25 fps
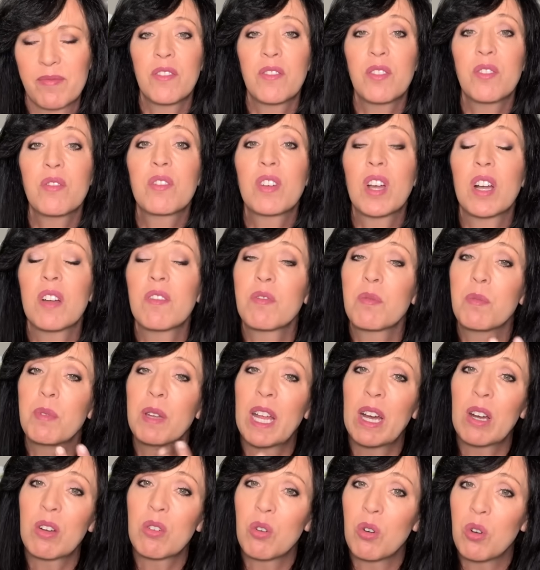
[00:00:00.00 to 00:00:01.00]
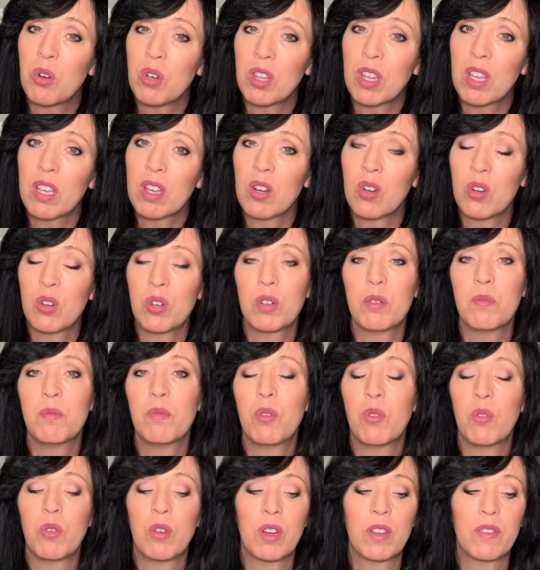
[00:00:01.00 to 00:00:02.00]
If you've come from an alcoholic
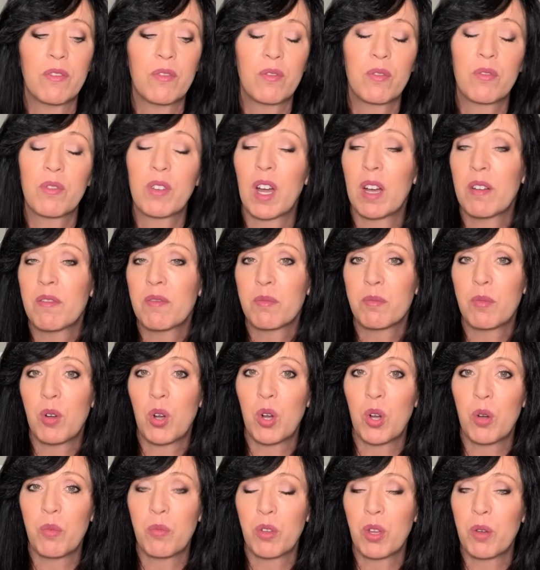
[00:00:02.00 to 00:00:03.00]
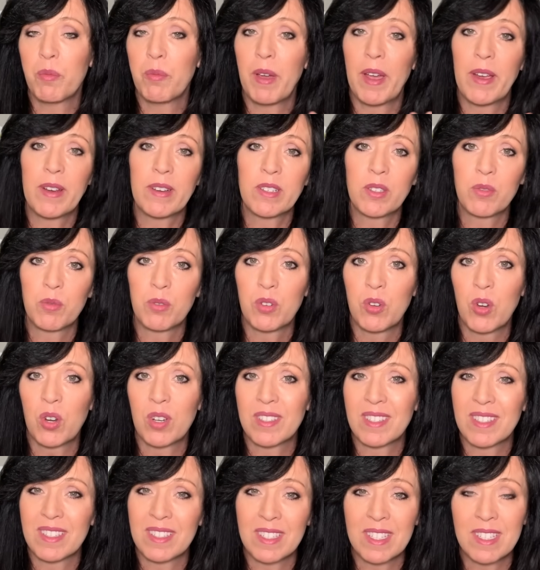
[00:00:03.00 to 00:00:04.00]
home, or if you've come from a home where your parents were
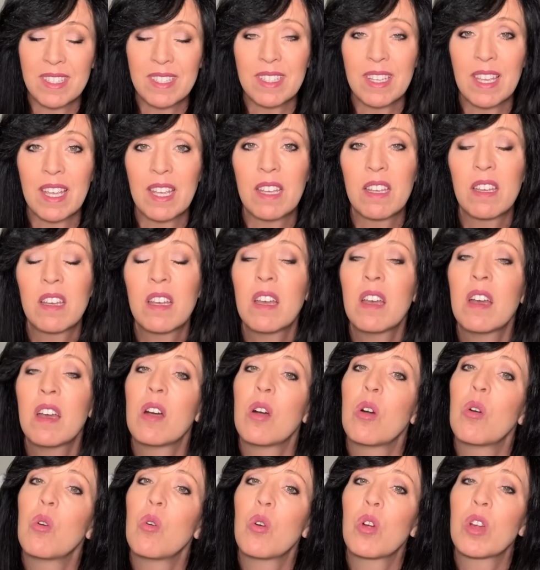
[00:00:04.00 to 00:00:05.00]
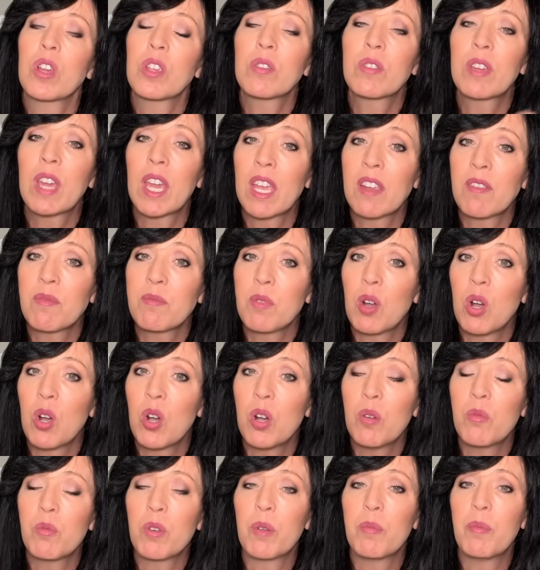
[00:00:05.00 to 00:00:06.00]
narcissistic, or you came from a
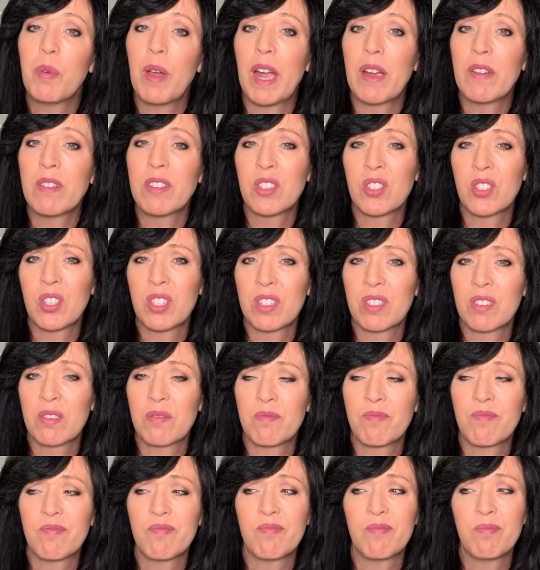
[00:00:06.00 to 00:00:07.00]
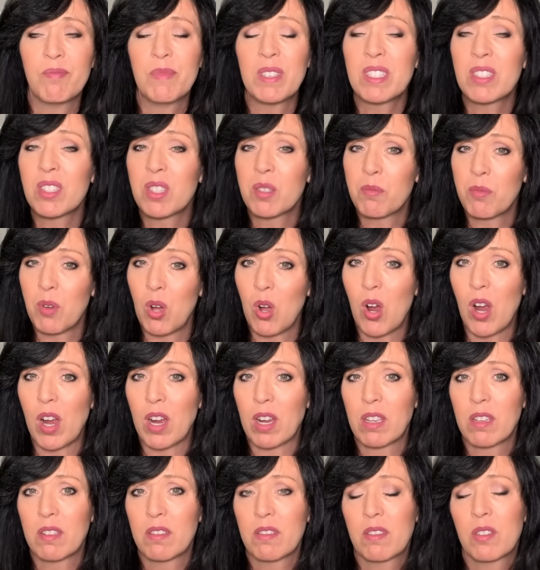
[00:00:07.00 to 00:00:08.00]
home where parents just missed the
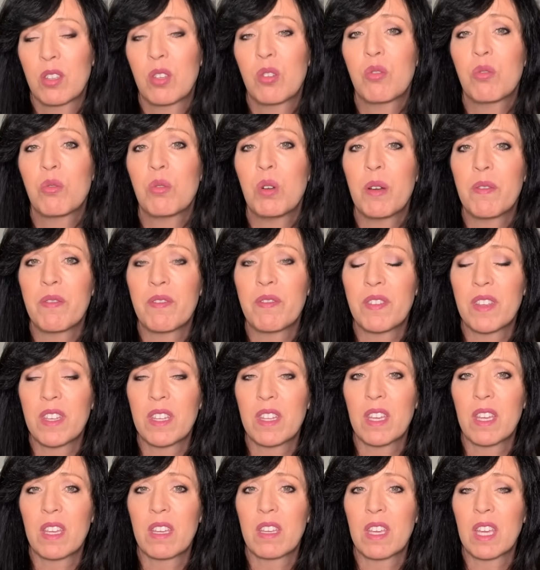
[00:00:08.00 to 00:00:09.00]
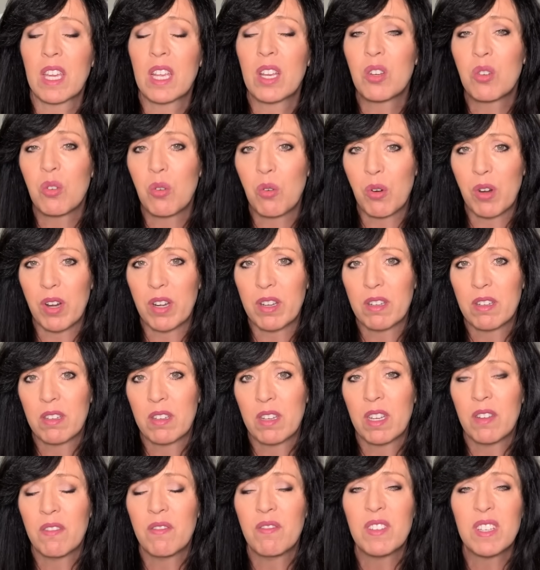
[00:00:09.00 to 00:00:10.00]
mark, you grew up feeling ignored,
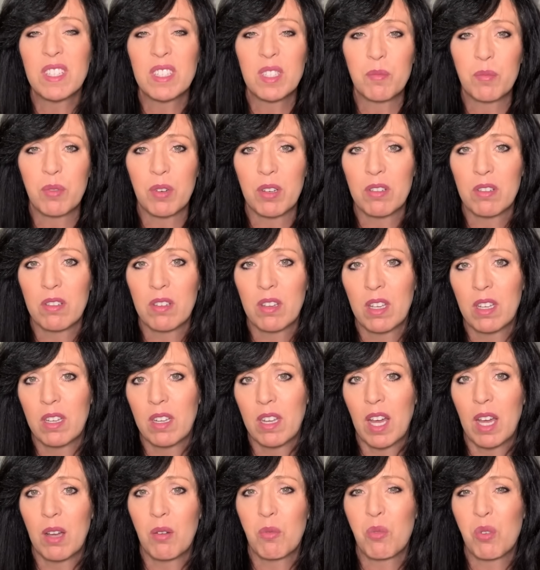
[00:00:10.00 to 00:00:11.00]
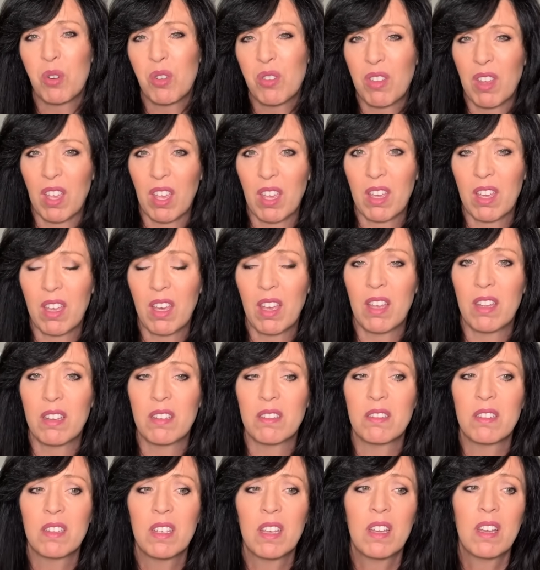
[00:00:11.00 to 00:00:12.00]
invisible, and not worthy,
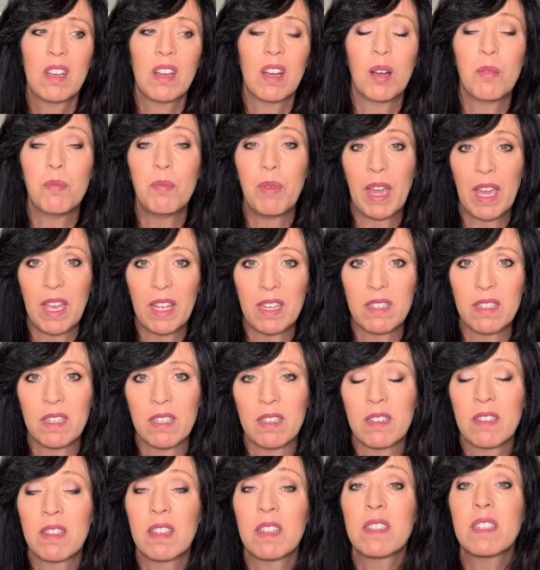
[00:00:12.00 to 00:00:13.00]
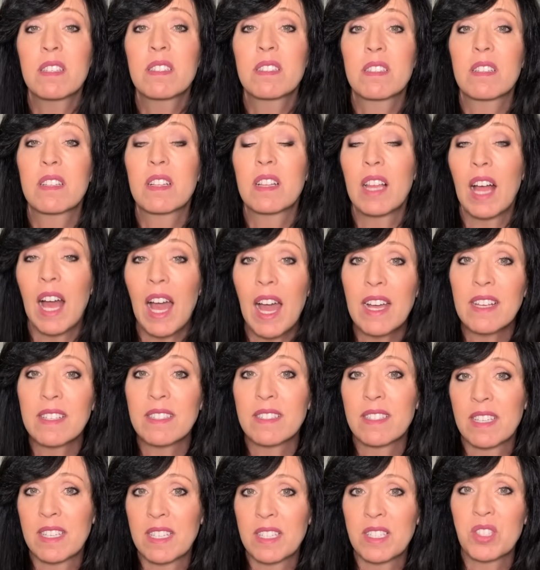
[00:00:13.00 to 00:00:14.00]
and abandoned, then this
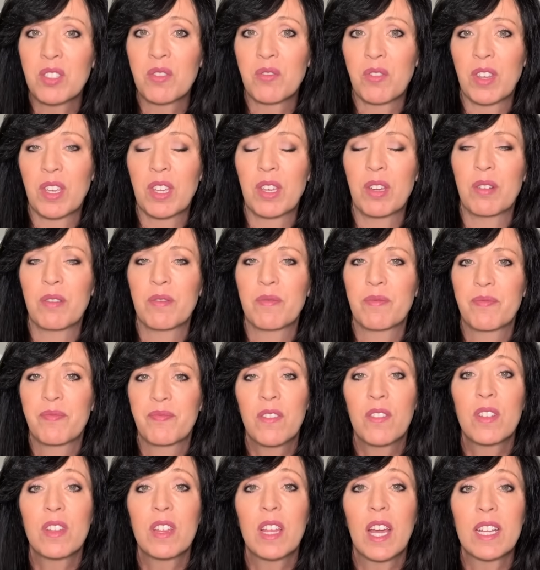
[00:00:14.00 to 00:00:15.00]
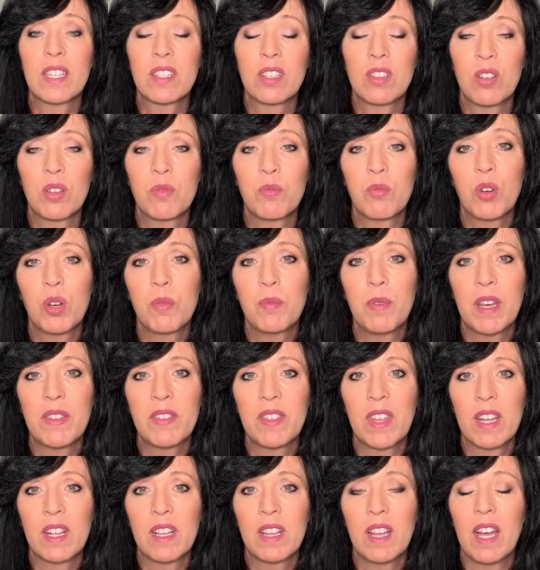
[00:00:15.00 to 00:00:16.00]
class is for you. If you'd like to learn more about
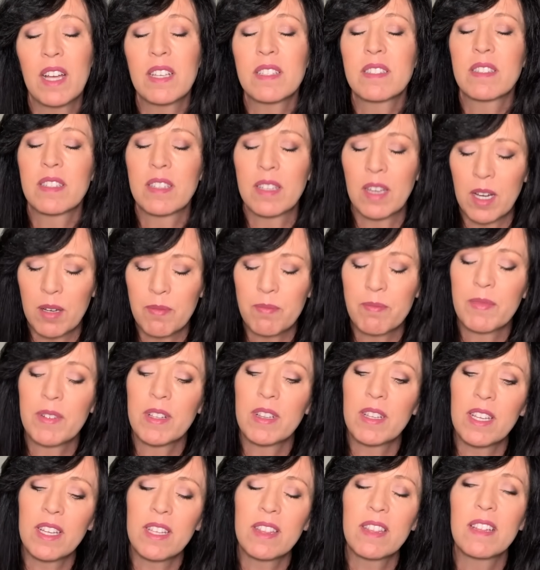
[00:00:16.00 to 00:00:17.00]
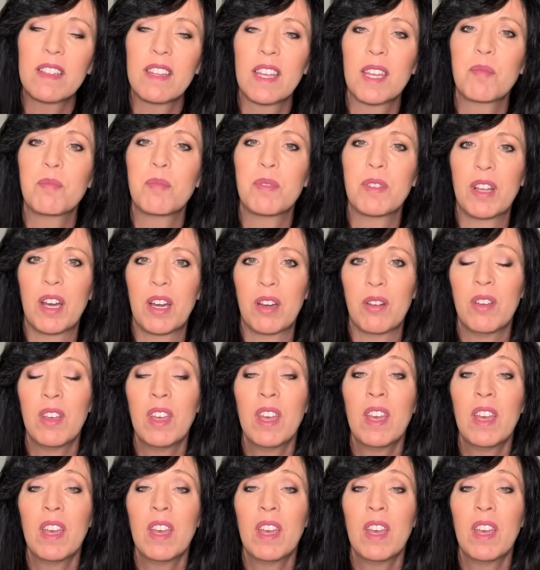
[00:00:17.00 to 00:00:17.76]
that class, yep, click the link below.